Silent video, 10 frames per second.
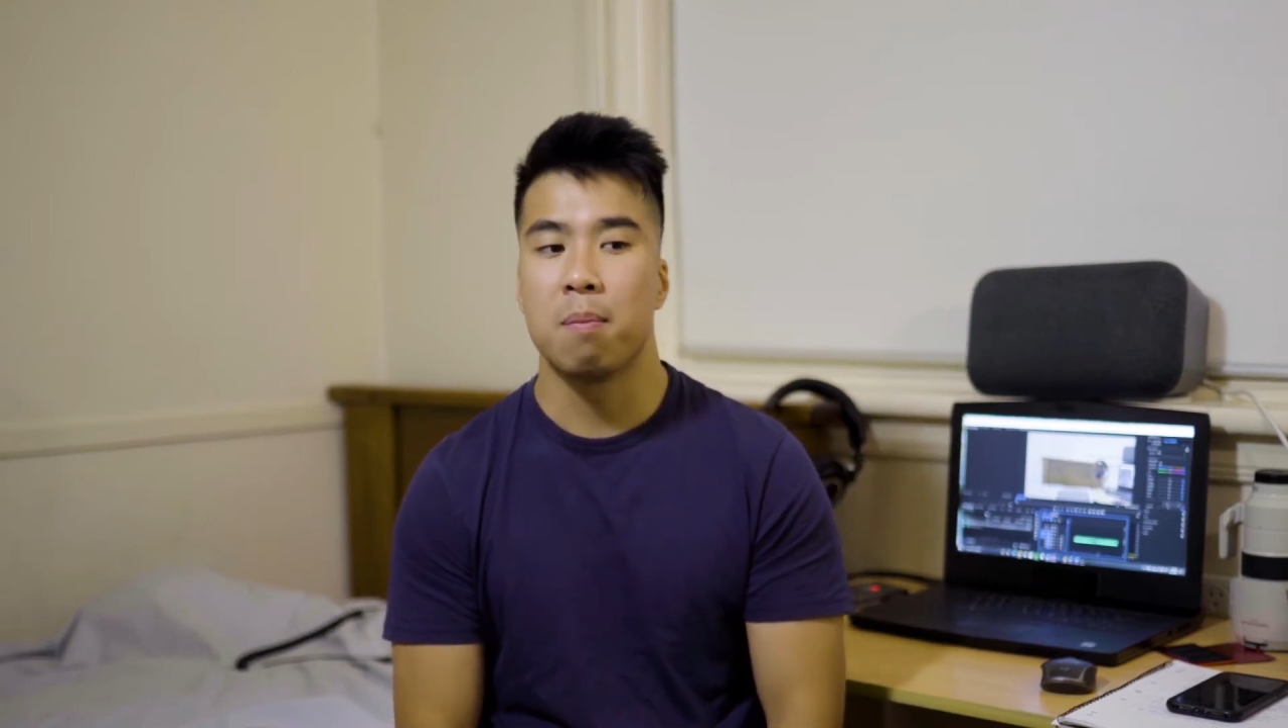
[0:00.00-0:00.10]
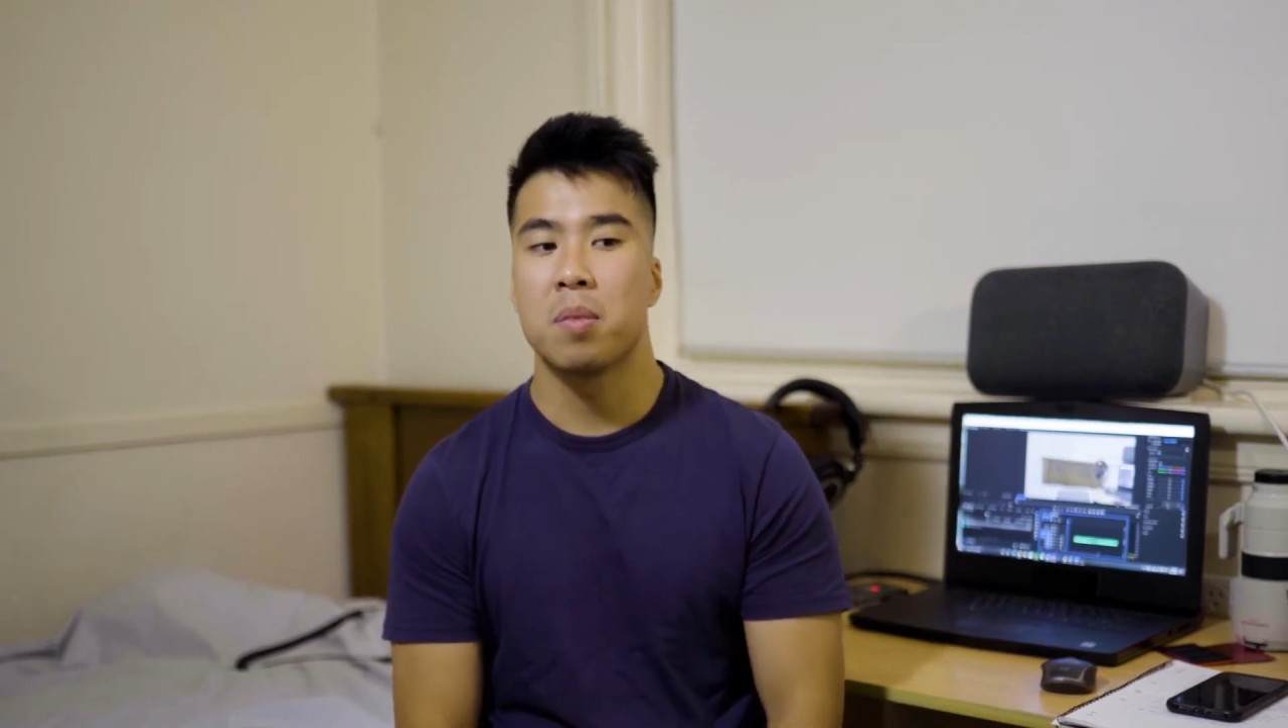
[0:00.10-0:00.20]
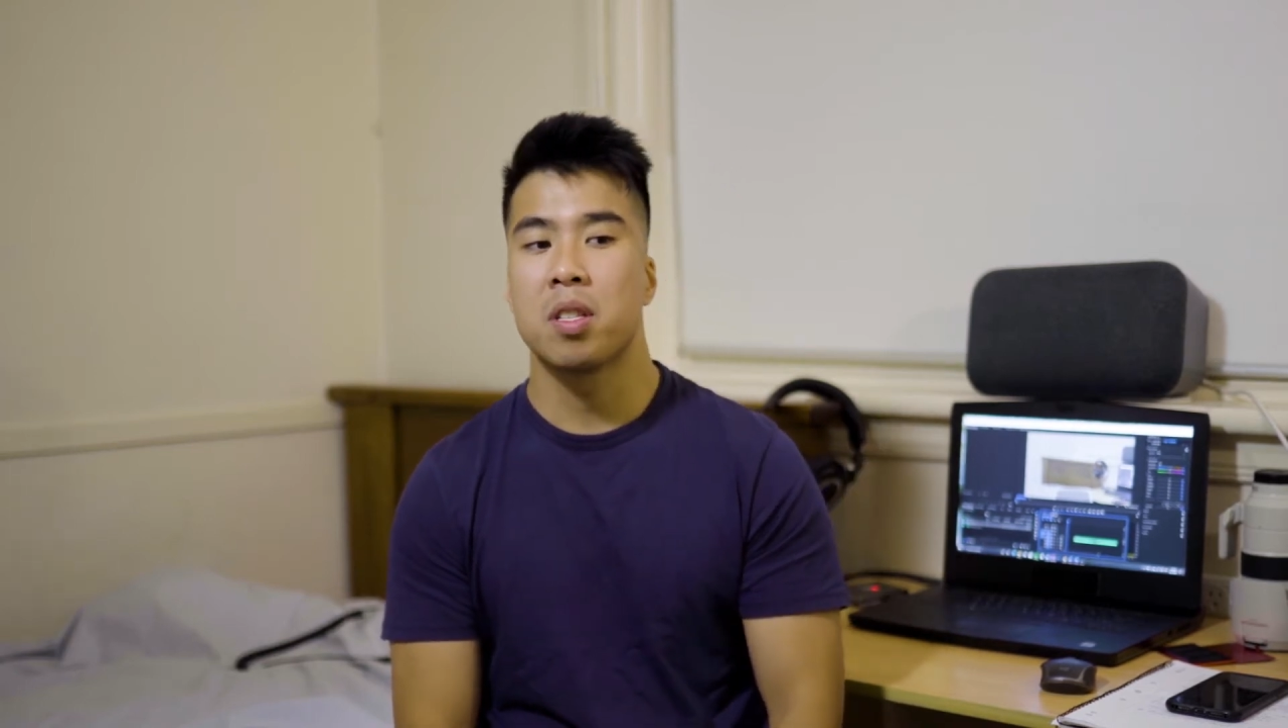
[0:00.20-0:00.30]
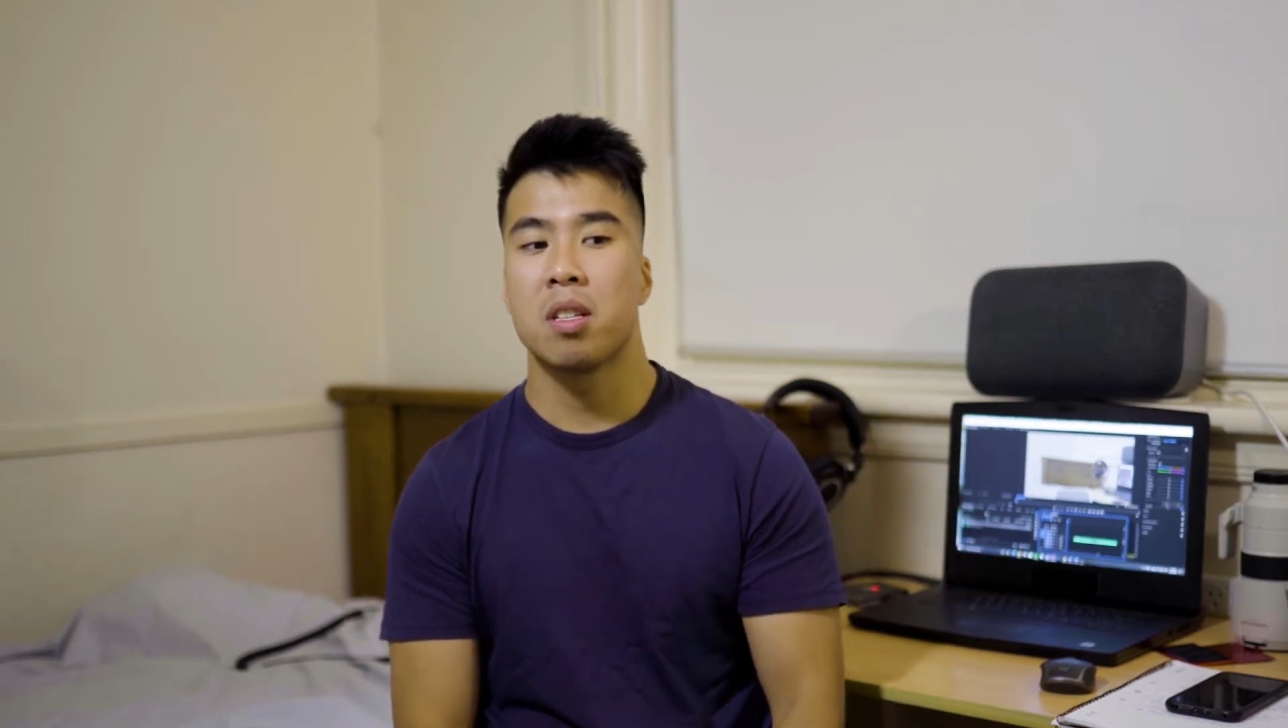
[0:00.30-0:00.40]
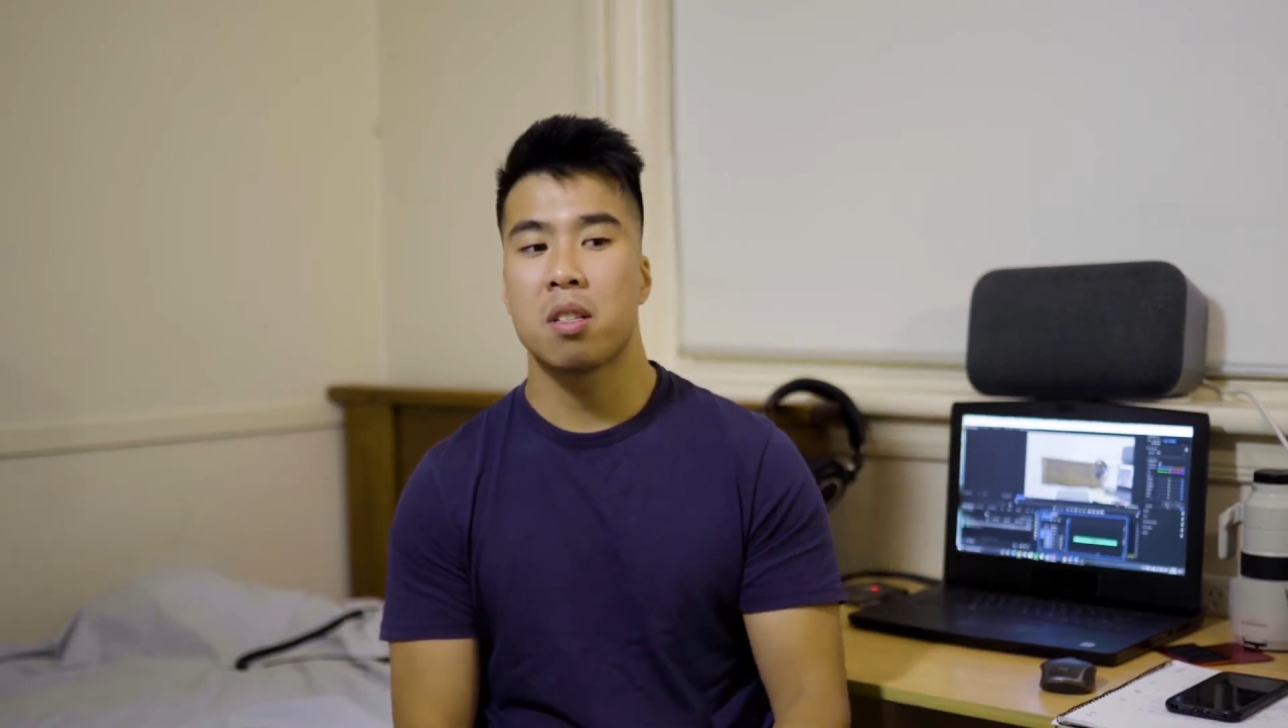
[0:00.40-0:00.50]

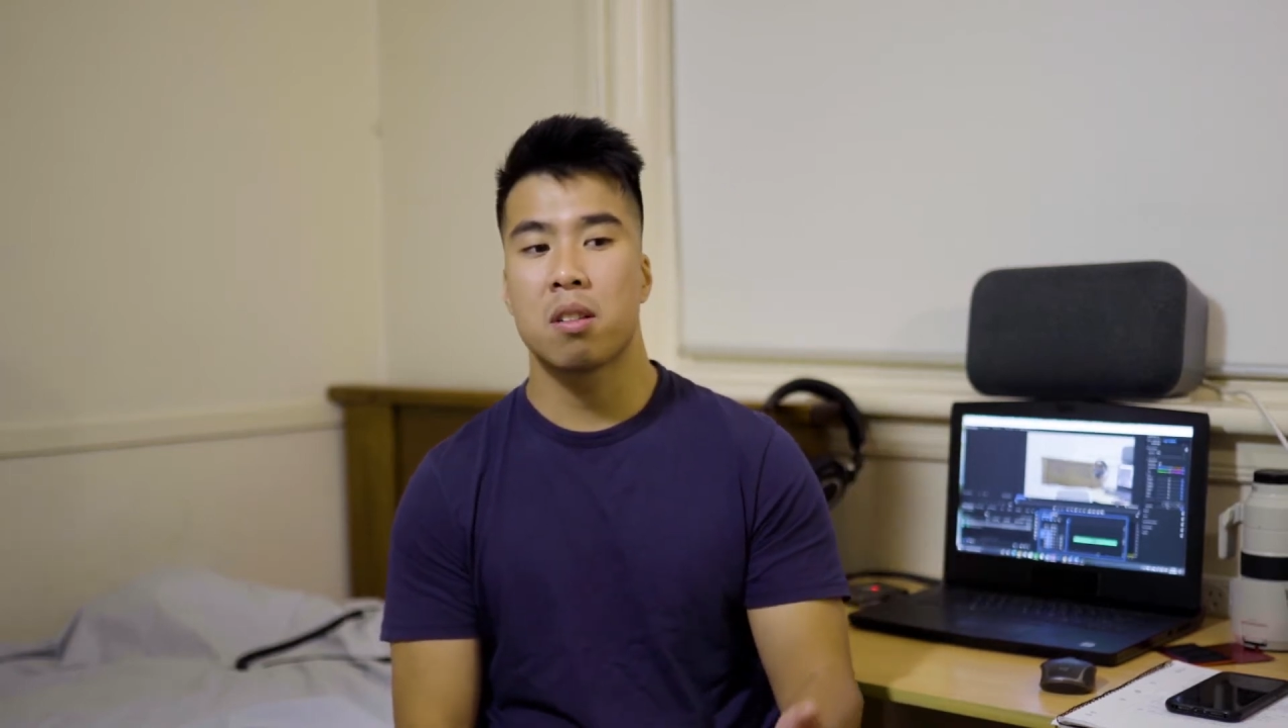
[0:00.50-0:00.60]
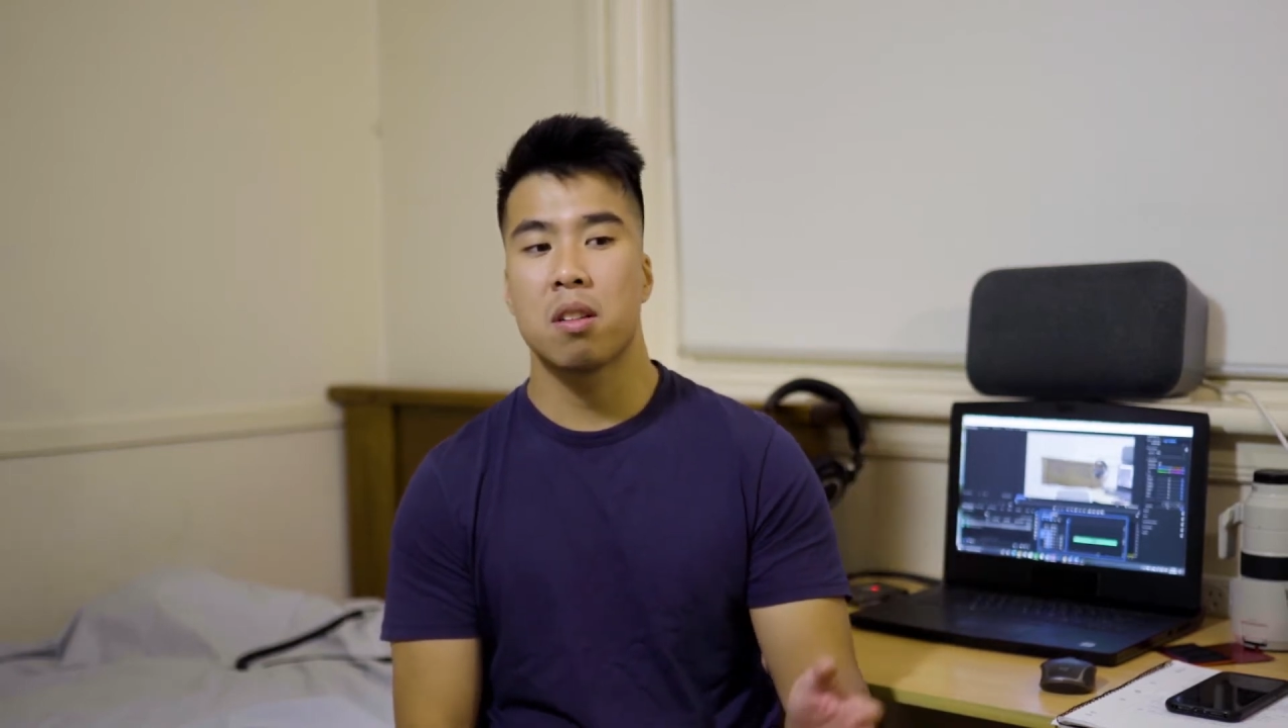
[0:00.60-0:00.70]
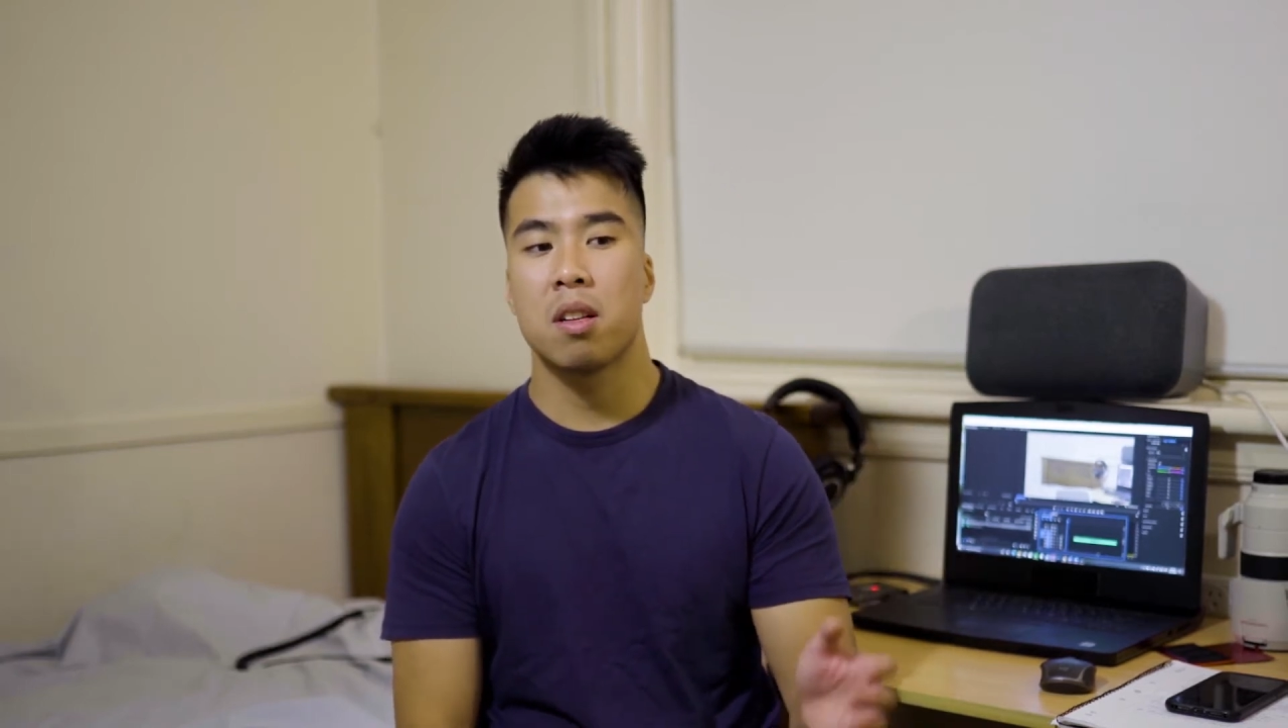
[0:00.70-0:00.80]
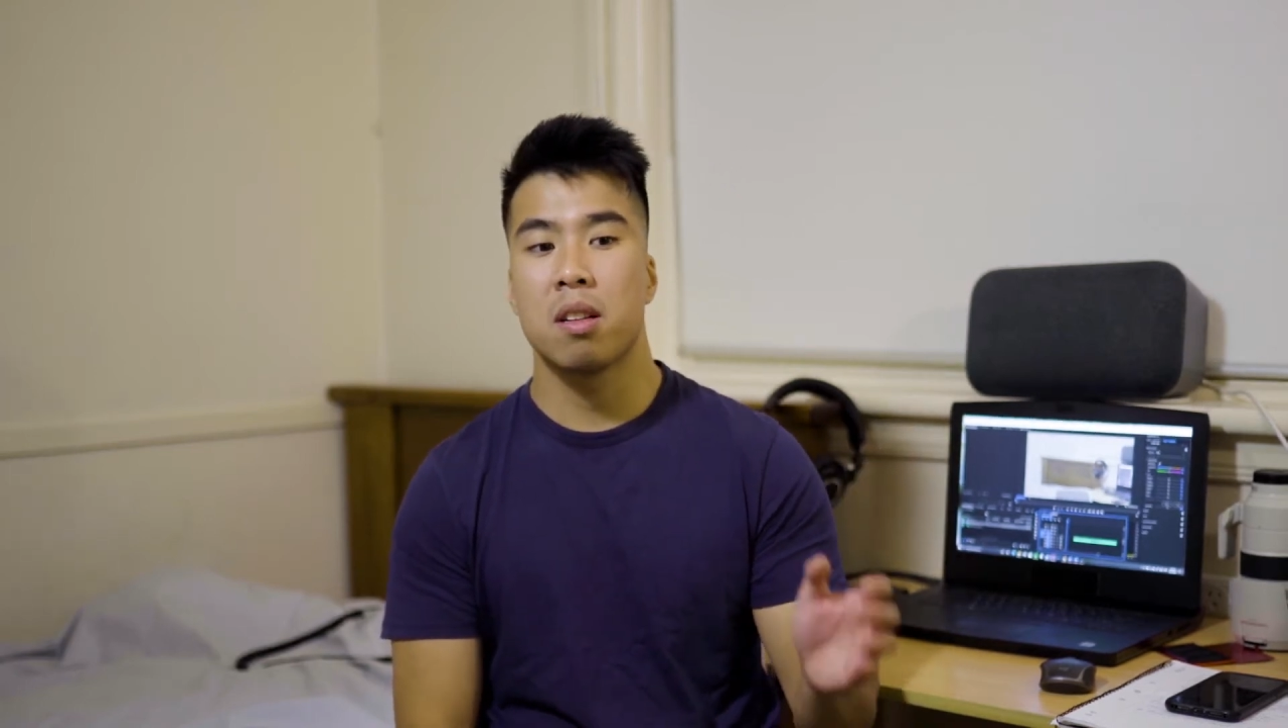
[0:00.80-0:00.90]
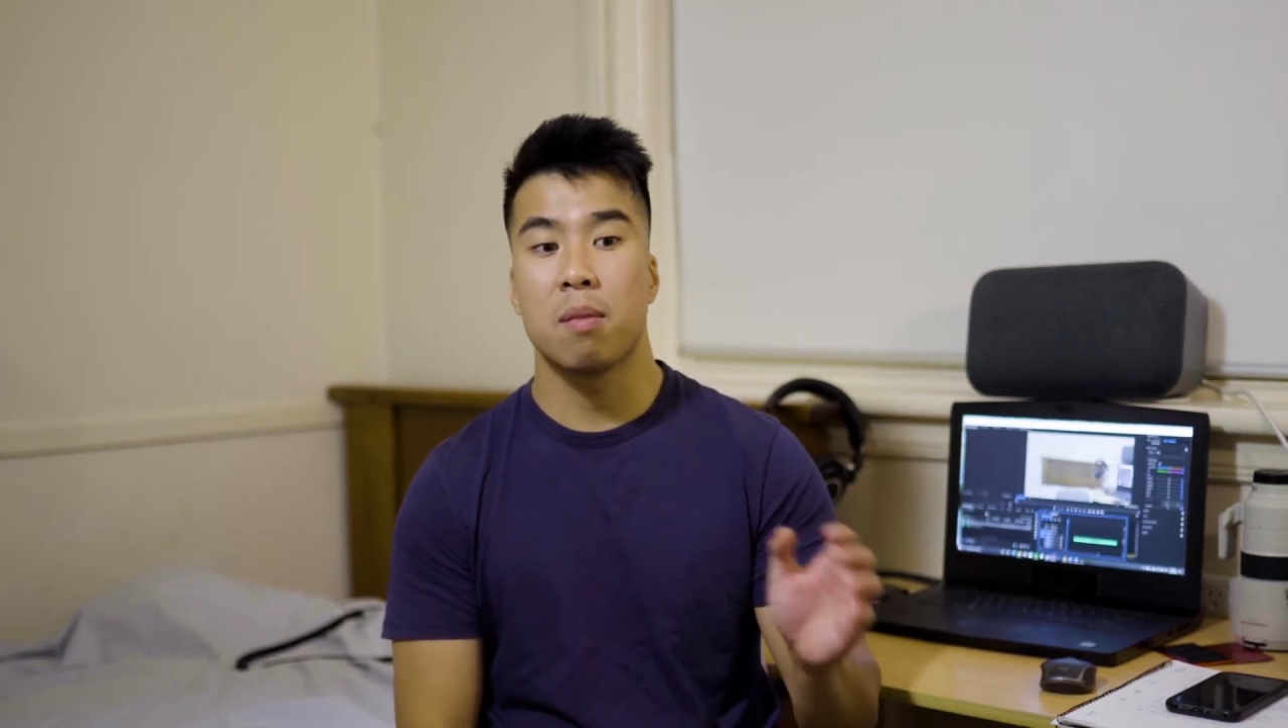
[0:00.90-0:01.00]
Since